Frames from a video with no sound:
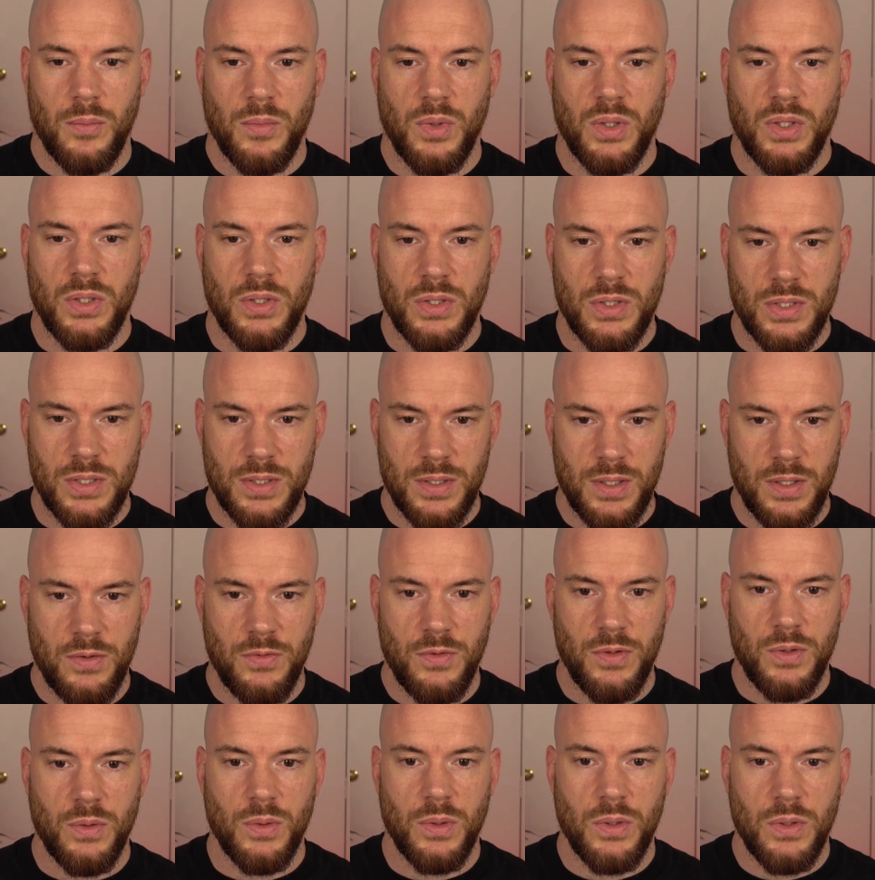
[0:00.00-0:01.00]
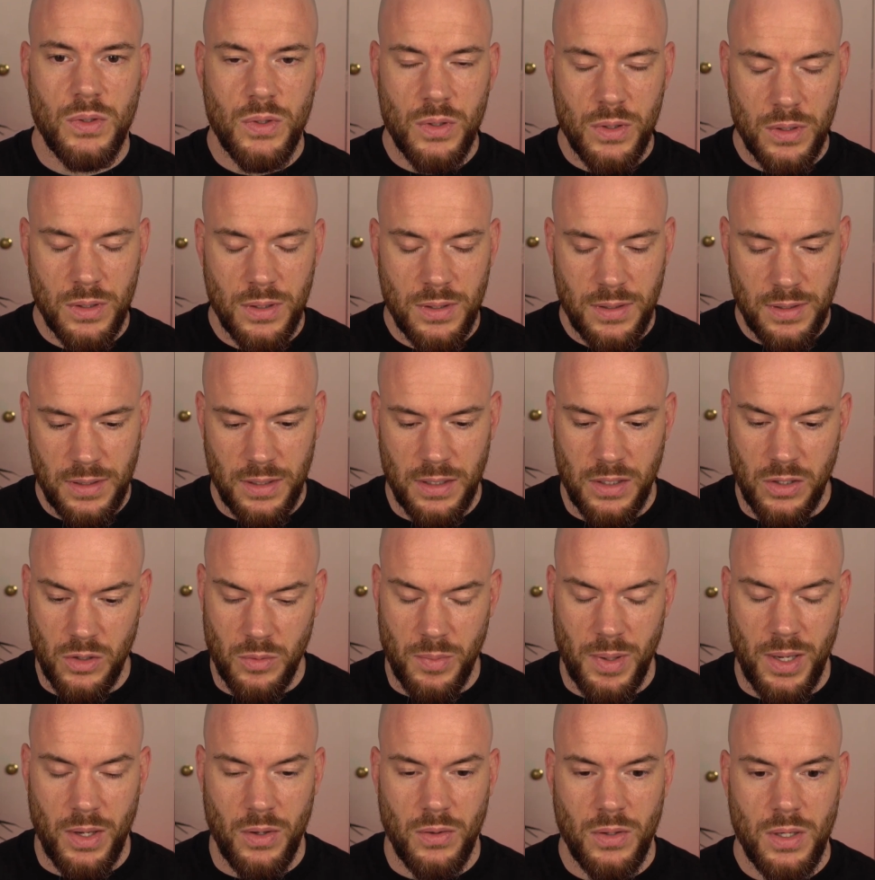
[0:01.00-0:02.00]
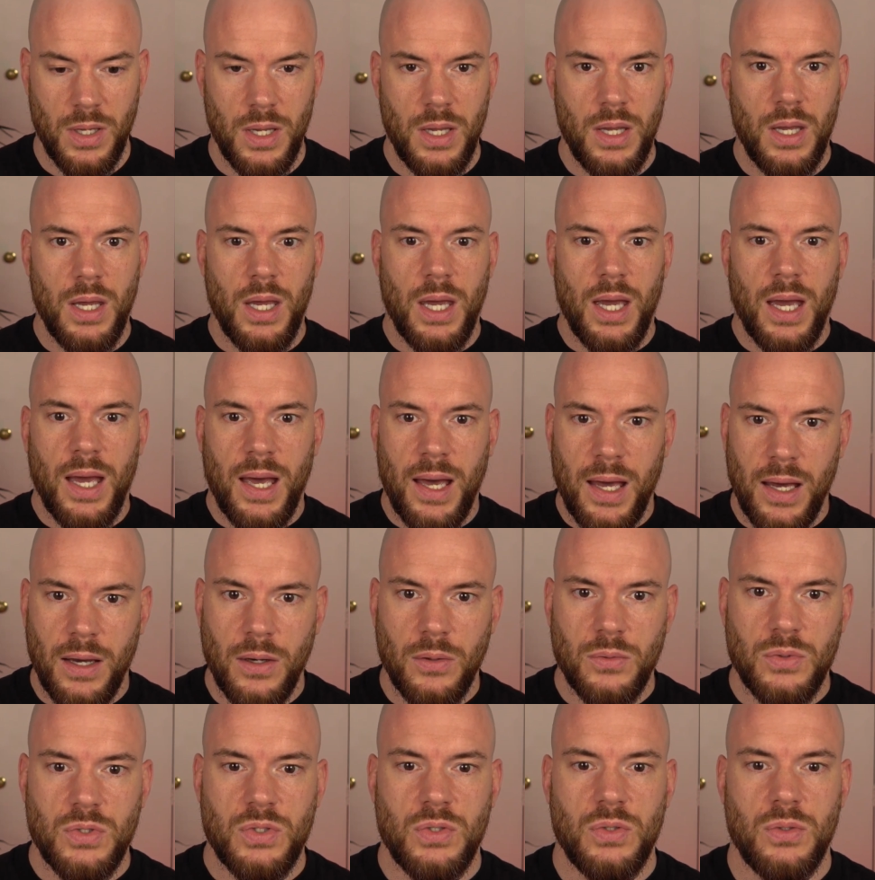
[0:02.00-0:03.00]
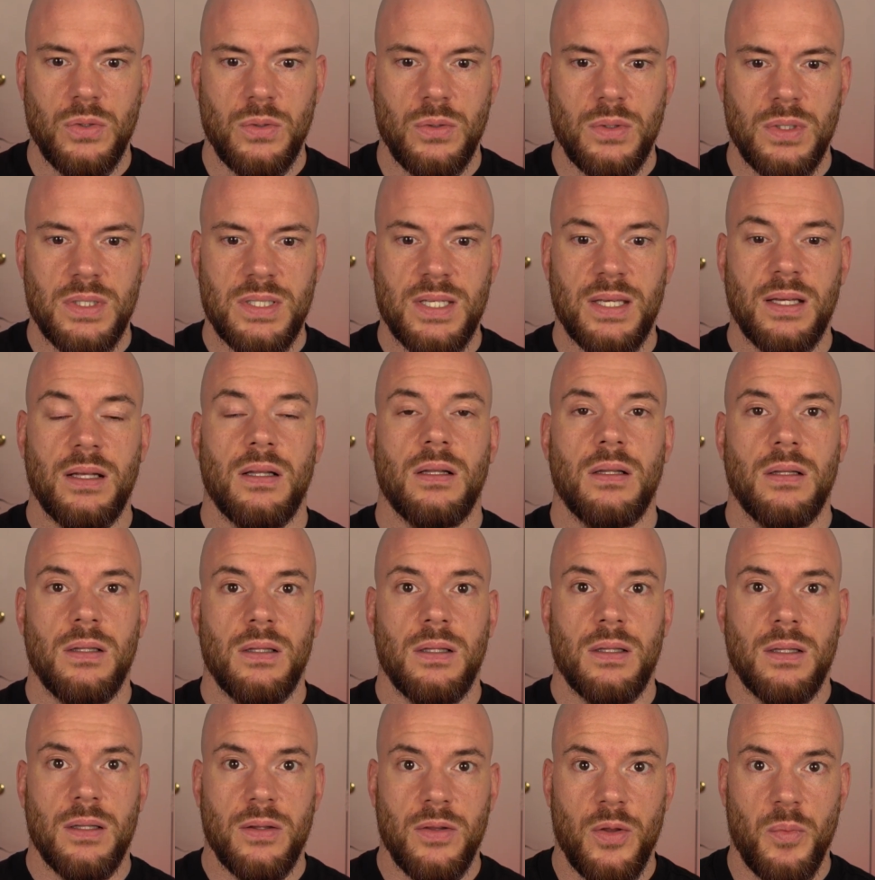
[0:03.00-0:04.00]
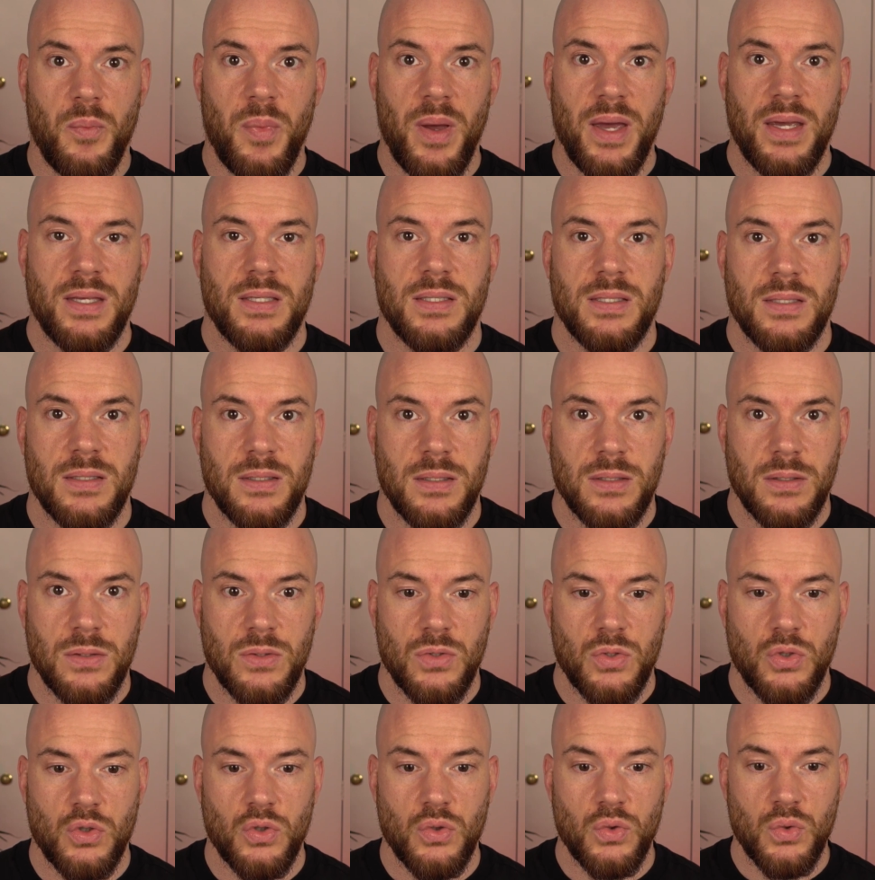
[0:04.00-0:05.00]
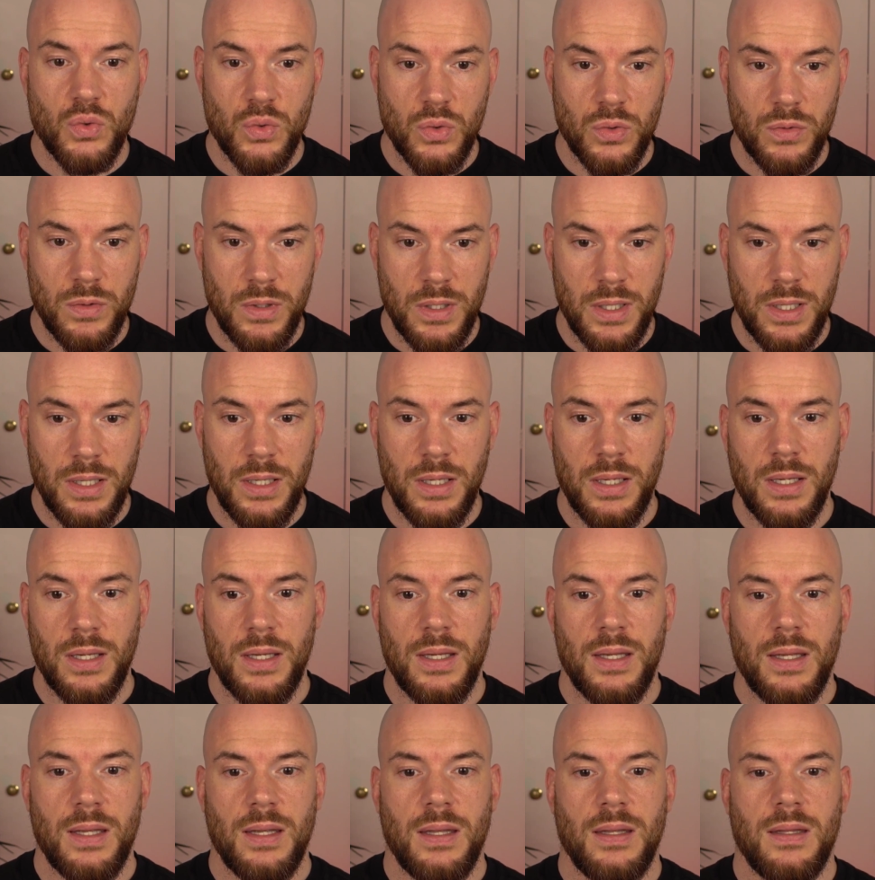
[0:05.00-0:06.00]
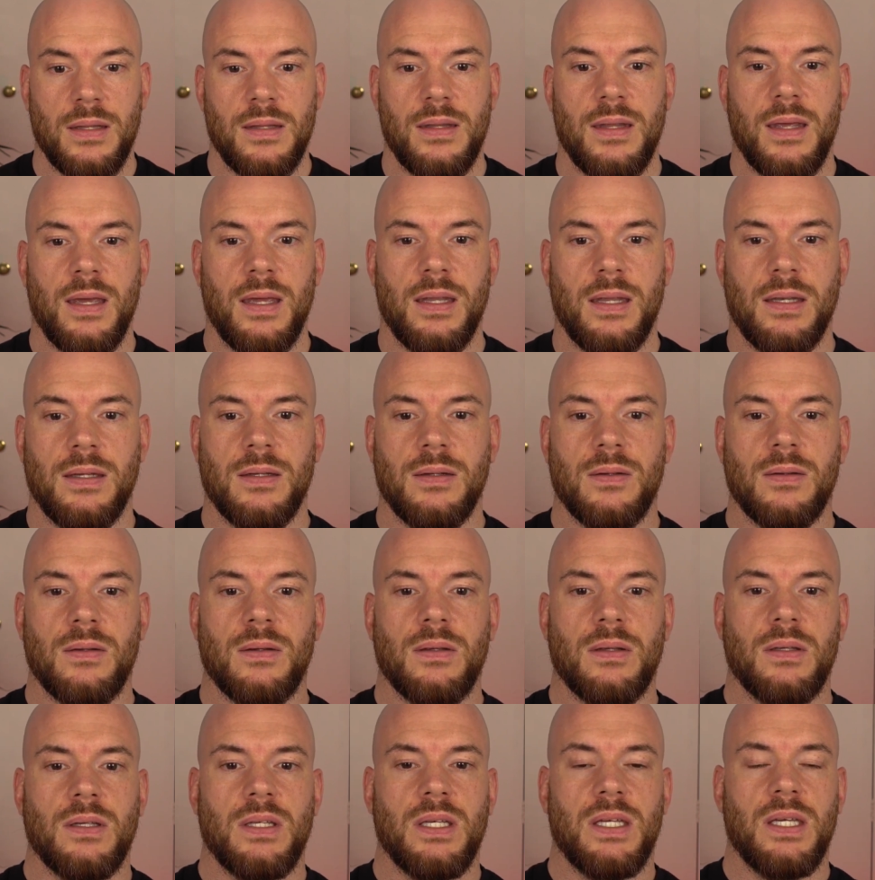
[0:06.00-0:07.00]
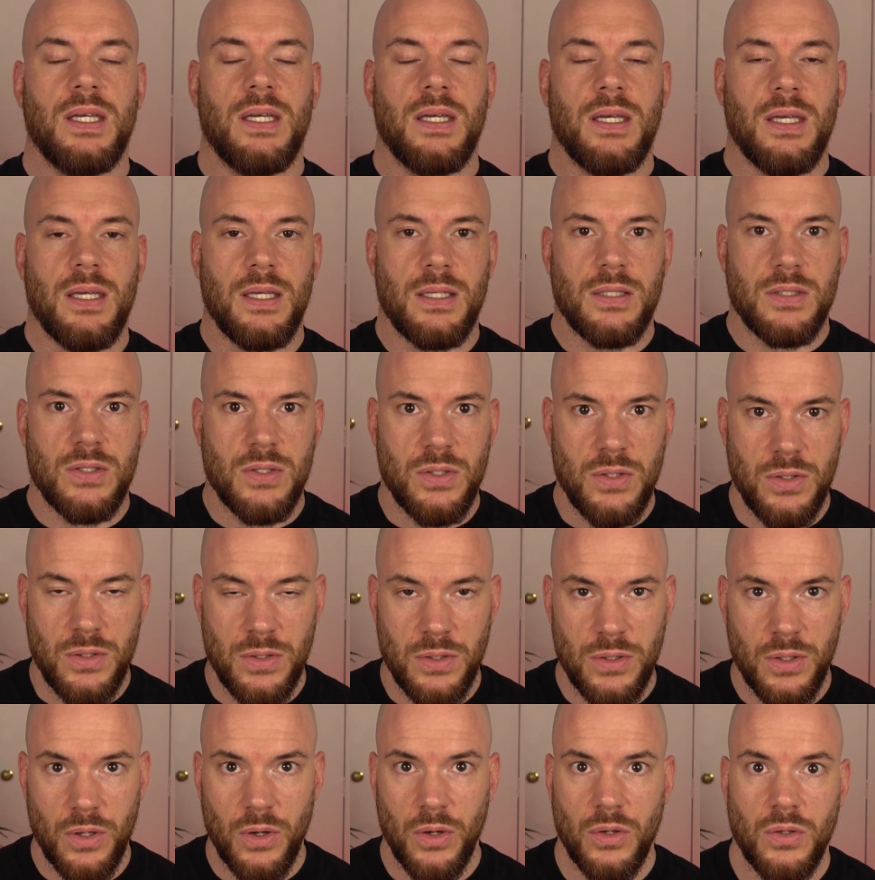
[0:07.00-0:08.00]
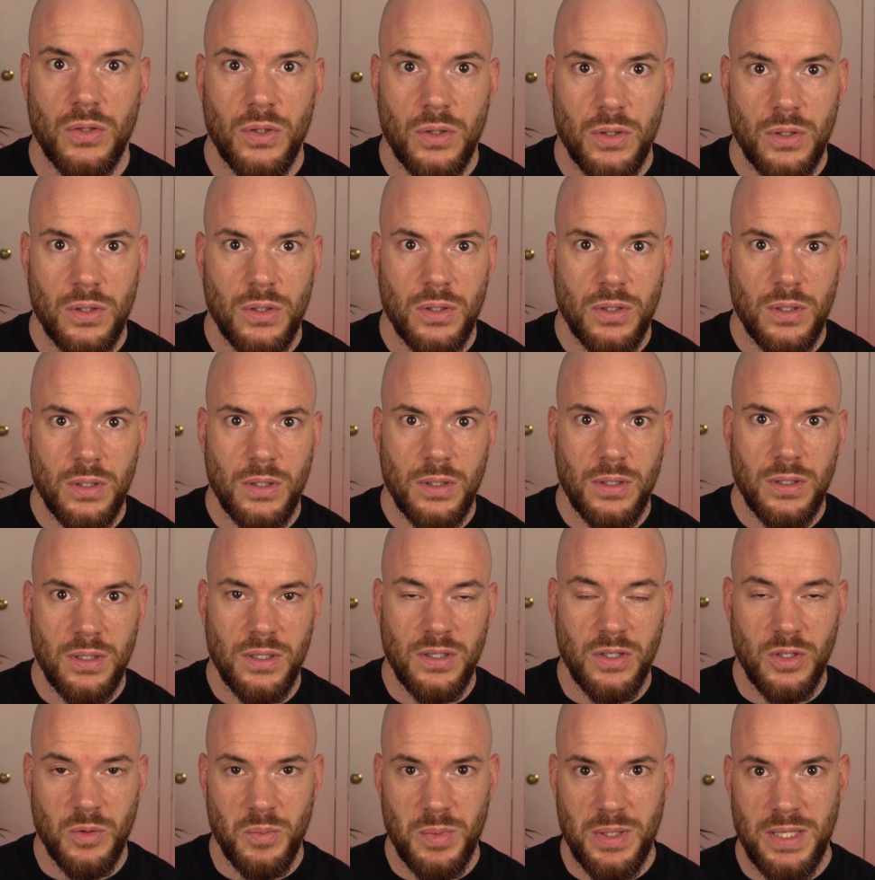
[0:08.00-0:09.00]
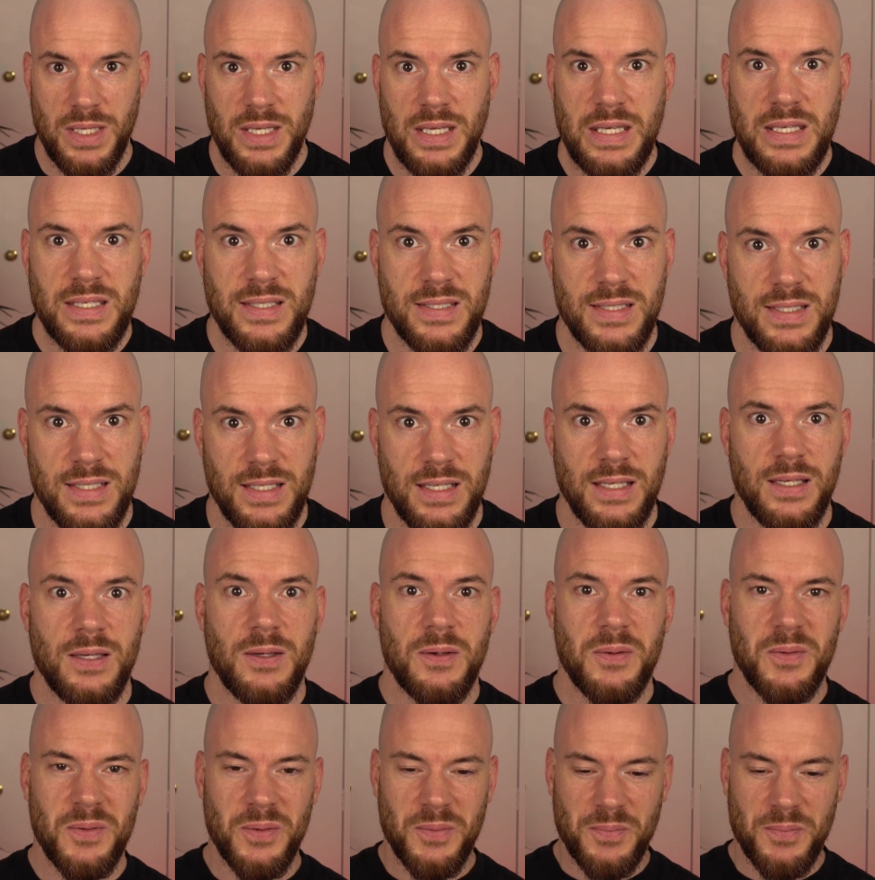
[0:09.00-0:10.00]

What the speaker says: Because if you're not thinking about how to tell the best story, then it's not going to be easy.